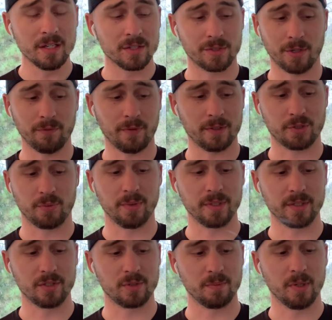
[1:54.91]
So far it's really
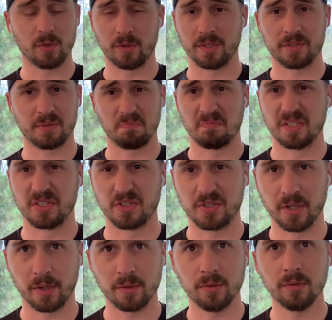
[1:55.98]
good smoke. It's
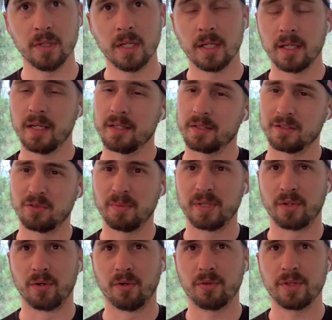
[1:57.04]
subtle, has a little bit
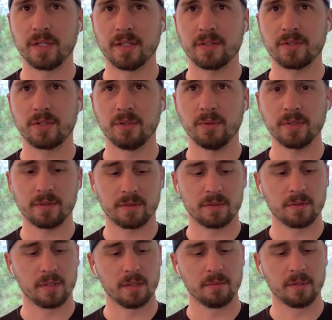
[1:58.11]
of earthiness to it,
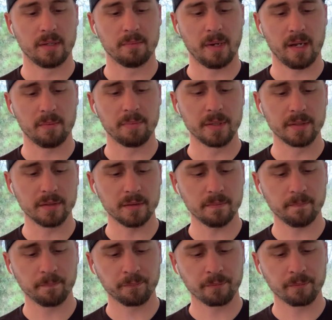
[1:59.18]
in my opinion.